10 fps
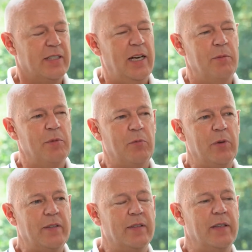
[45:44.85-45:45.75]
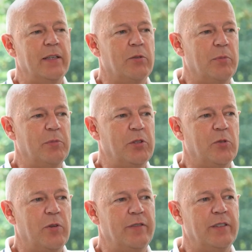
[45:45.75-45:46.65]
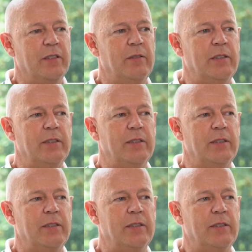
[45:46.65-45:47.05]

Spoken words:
coming with encrypted traffic, right?